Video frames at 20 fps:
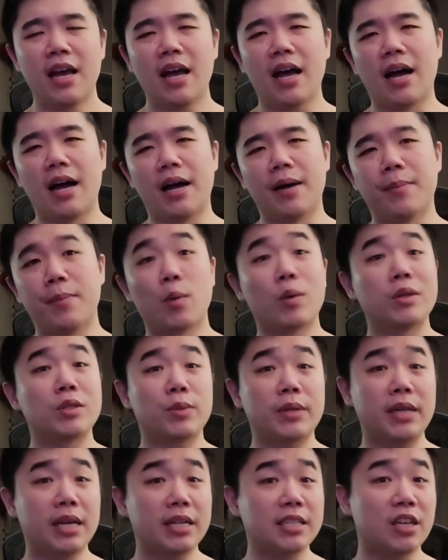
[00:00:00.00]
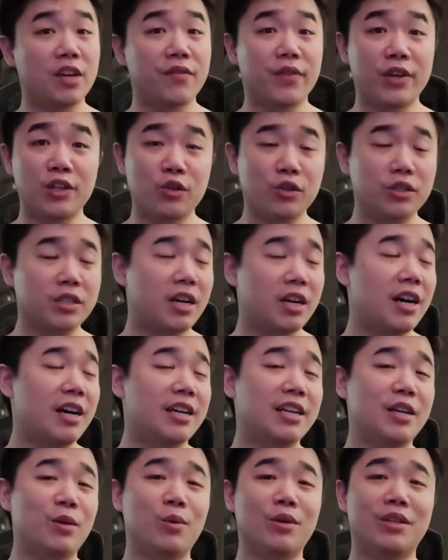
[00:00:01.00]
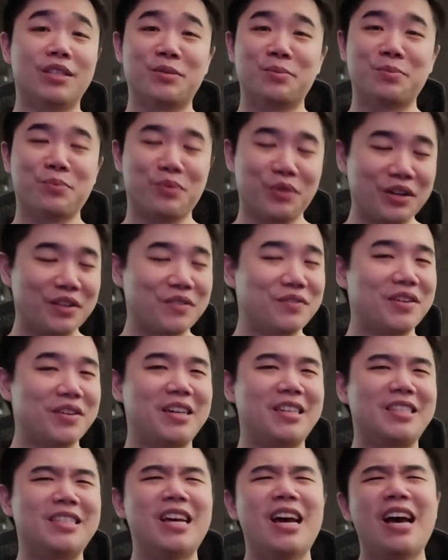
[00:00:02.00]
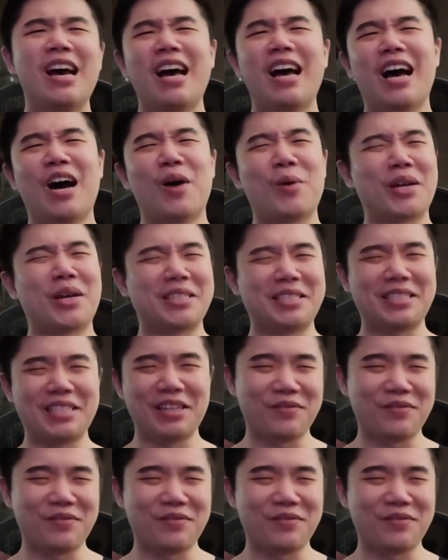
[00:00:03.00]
Uh, but once we got to Avengers Con, it was pretty fun. Uh, we got to see